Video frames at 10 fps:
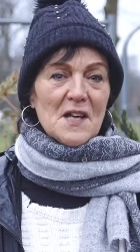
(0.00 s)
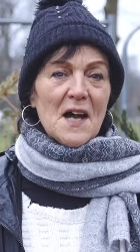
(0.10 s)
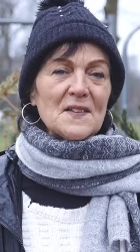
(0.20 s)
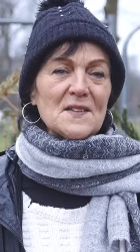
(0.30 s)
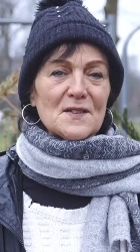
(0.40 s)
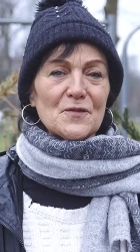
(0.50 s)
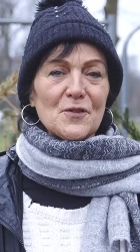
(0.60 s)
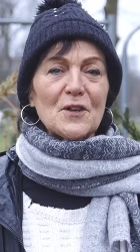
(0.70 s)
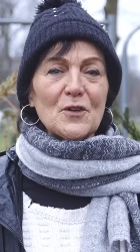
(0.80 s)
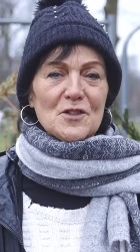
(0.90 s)
tonnes of
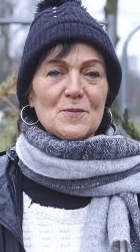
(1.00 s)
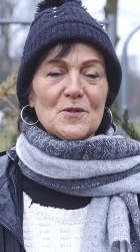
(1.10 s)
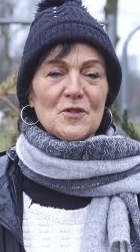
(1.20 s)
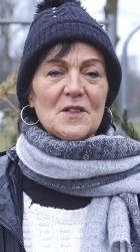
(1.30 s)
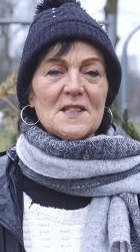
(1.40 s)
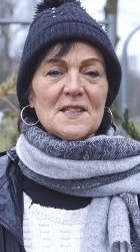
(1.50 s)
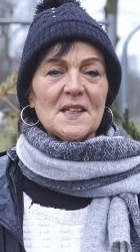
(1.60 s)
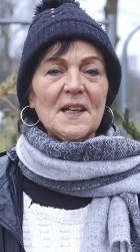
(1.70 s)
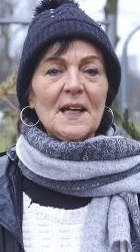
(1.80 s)
real Christmas trees,